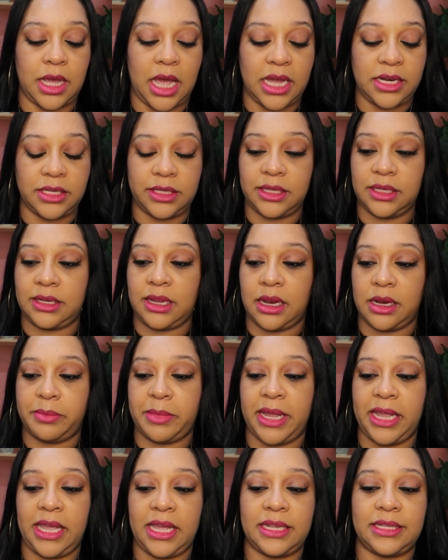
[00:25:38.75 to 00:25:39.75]
I just looked down at
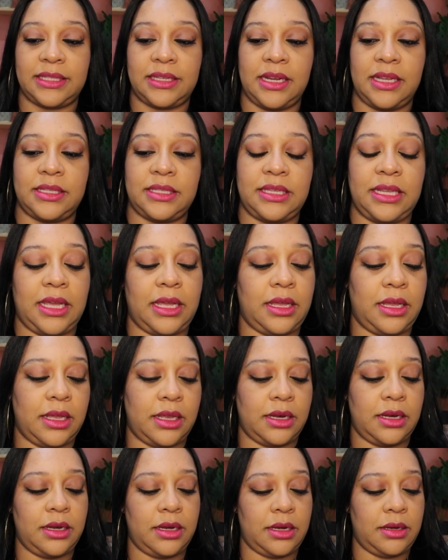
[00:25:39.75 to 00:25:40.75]
my hands and I
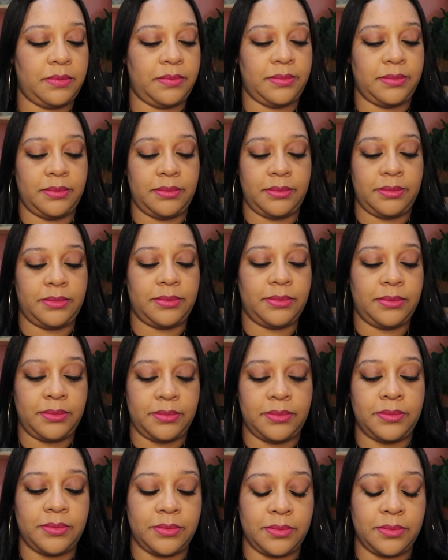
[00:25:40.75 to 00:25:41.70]
said, mm-mm.